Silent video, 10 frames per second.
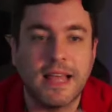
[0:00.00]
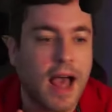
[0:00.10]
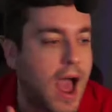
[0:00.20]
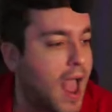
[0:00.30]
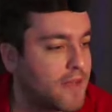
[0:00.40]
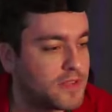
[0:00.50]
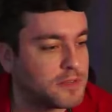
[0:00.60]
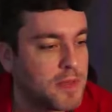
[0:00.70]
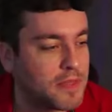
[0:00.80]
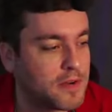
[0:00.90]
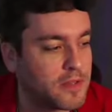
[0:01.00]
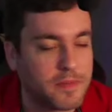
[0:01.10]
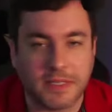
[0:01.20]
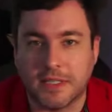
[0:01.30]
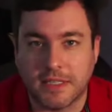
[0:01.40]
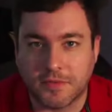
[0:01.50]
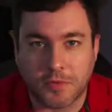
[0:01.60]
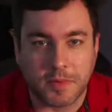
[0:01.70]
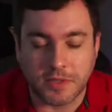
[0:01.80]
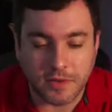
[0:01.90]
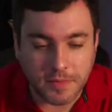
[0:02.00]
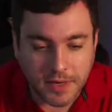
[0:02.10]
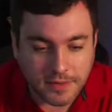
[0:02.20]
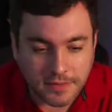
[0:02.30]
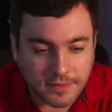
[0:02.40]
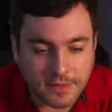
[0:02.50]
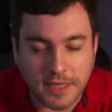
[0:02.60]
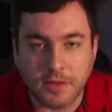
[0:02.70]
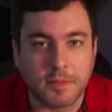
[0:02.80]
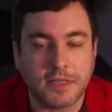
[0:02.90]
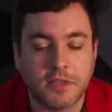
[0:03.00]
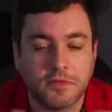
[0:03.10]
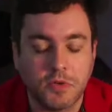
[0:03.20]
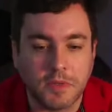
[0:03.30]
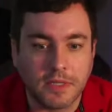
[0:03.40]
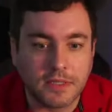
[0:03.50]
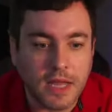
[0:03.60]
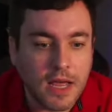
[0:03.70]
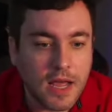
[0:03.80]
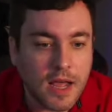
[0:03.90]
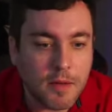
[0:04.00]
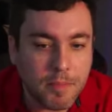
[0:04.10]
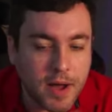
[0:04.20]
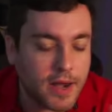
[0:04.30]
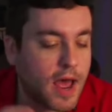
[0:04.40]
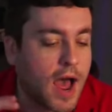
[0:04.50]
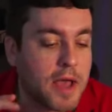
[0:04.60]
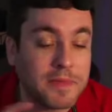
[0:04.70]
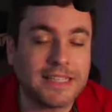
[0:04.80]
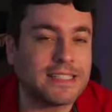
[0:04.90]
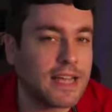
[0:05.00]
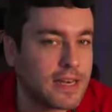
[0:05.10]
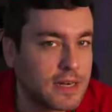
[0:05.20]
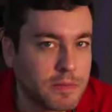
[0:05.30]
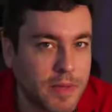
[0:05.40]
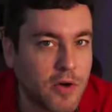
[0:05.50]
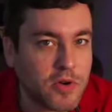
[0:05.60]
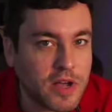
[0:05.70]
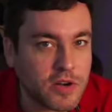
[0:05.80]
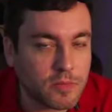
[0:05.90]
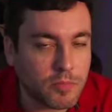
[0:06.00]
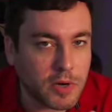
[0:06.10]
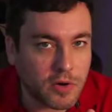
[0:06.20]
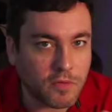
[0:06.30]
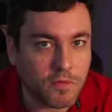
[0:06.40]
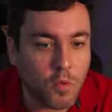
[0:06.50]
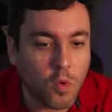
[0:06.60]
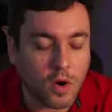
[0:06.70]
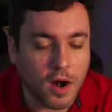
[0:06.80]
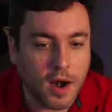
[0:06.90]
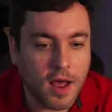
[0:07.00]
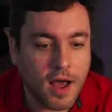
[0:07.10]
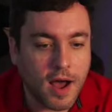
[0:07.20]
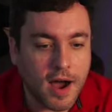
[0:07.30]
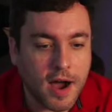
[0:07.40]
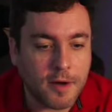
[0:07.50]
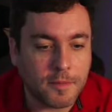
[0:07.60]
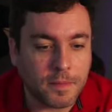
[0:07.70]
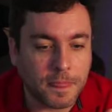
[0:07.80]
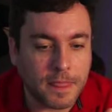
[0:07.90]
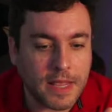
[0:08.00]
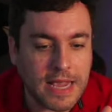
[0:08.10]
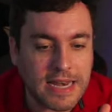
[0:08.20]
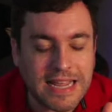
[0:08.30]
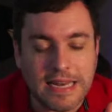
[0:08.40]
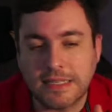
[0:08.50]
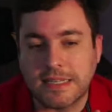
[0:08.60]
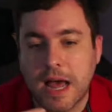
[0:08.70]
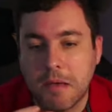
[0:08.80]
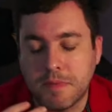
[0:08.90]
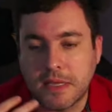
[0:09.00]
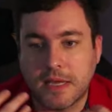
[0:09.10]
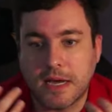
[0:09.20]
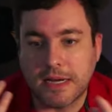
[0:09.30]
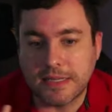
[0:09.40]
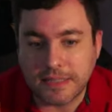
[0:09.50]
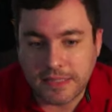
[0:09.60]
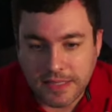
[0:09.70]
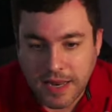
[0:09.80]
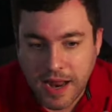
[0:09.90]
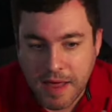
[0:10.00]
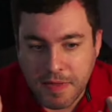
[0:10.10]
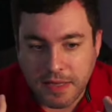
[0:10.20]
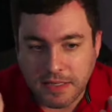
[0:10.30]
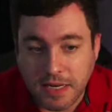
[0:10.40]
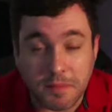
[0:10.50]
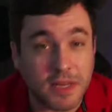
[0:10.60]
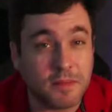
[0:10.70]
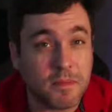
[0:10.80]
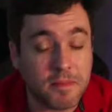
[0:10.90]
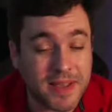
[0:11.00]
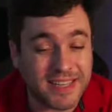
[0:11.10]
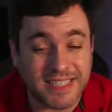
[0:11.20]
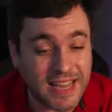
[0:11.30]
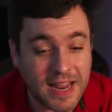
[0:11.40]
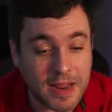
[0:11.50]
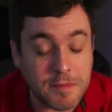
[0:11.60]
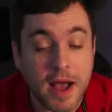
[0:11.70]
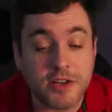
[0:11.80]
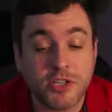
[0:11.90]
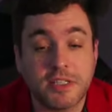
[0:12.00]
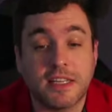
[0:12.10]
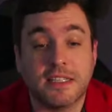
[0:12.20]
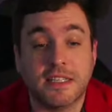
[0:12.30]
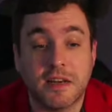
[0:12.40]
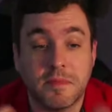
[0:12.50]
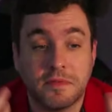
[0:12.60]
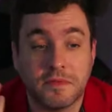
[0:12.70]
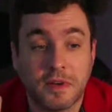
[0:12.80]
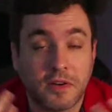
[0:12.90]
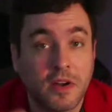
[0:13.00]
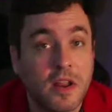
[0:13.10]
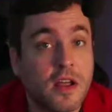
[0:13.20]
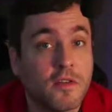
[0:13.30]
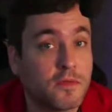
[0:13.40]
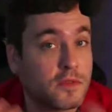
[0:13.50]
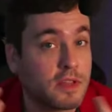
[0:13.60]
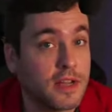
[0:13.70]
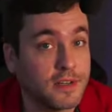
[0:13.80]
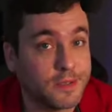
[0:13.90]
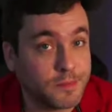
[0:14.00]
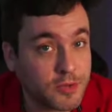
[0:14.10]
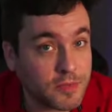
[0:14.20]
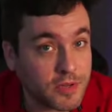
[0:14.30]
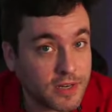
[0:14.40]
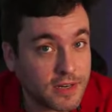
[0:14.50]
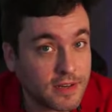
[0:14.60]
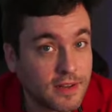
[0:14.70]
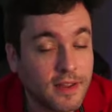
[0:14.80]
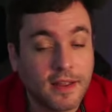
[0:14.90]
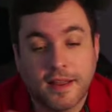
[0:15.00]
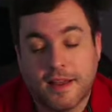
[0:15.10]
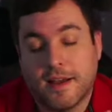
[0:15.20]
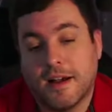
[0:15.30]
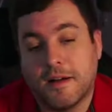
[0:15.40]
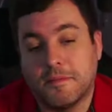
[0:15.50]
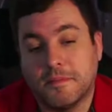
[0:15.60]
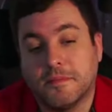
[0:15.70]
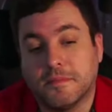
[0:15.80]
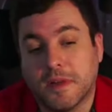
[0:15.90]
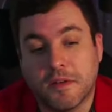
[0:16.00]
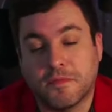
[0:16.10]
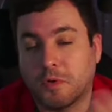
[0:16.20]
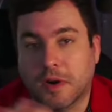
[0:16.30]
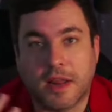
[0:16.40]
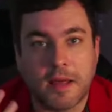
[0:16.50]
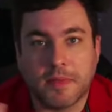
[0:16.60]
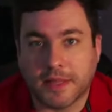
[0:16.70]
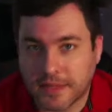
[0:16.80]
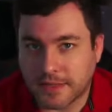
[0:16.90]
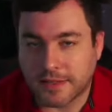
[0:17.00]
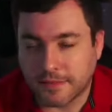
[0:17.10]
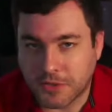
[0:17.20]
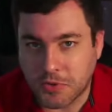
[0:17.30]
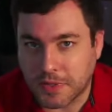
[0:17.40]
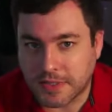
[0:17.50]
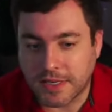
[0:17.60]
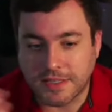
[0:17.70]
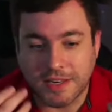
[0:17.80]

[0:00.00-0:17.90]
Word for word: I have this method here that makes it easy for me, so I'm not killing myself doing this. But I'm excited about Gundam Breaker 4. Um, and, and it's not because I think it's going to be an amazing game. I just think it's going to be fun for the Gundam community um, for a game like this to exist.